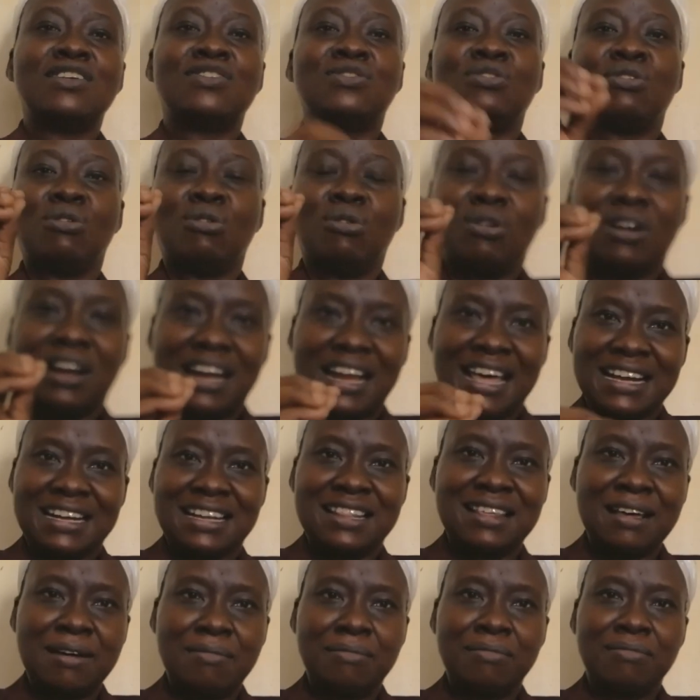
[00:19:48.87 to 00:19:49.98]
So
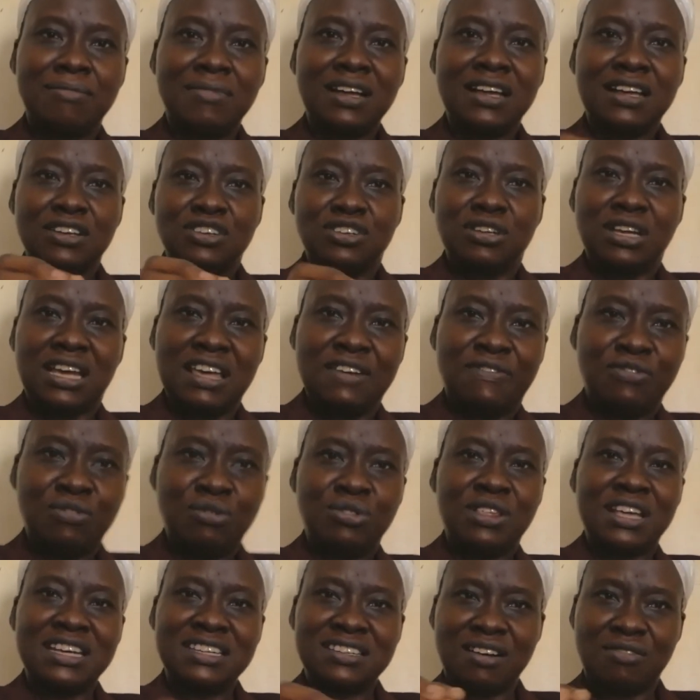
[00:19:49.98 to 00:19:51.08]
let them give
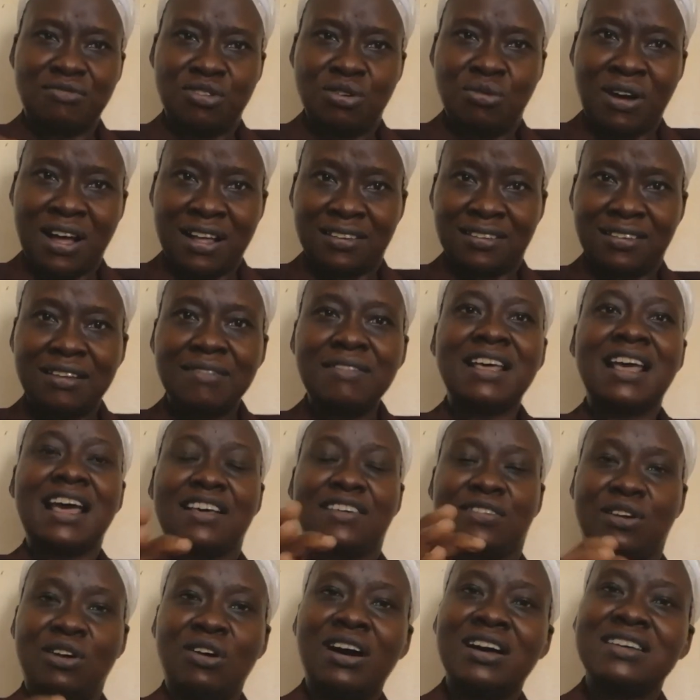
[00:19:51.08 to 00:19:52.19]
you the interviewers
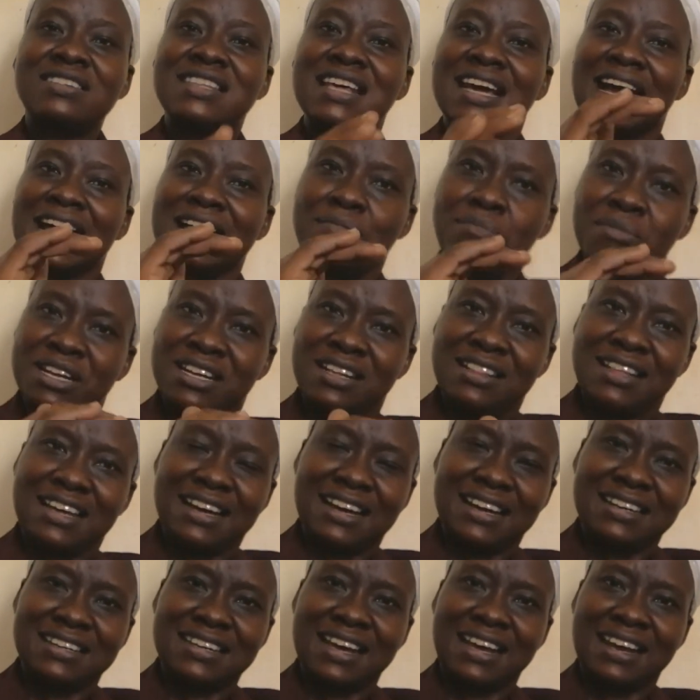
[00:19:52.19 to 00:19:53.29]
as long as they can meet
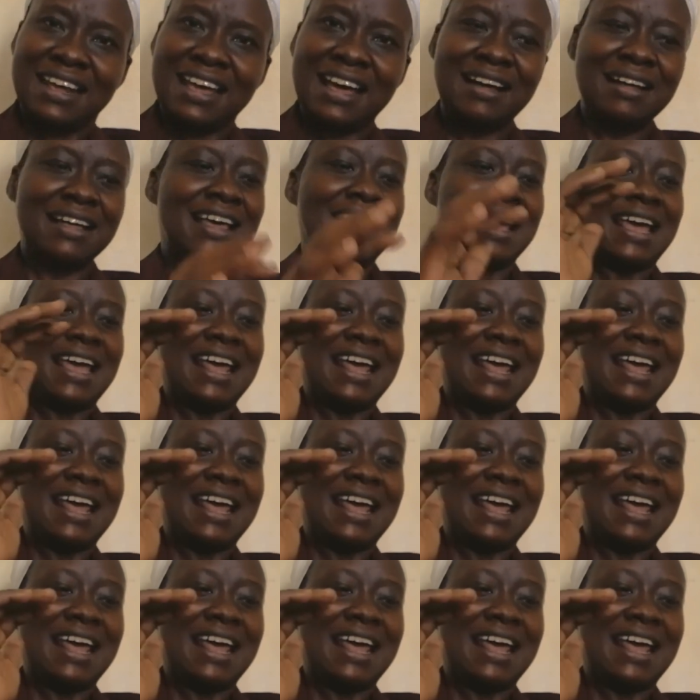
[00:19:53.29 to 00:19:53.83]
the criteria,